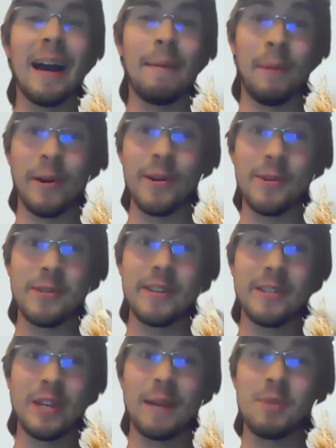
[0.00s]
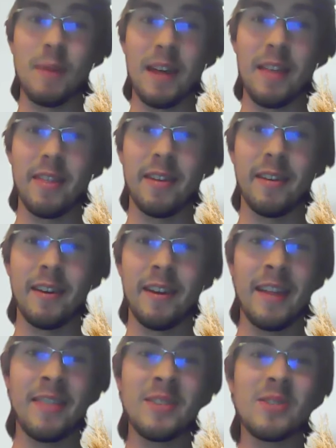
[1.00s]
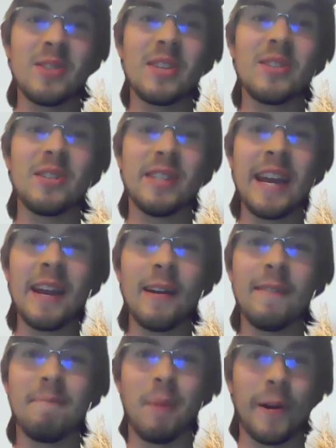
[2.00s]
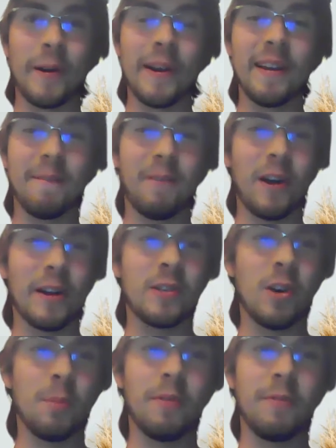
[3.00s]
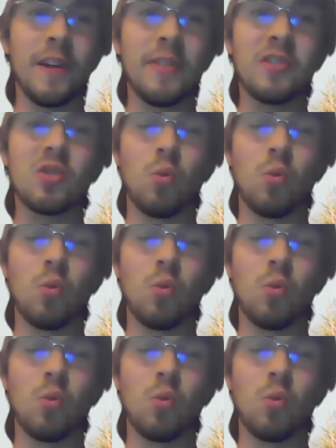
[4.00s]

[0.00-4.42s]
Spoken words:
I'm your host, Jacob Smith, and this is the State of Marketing for October 5th,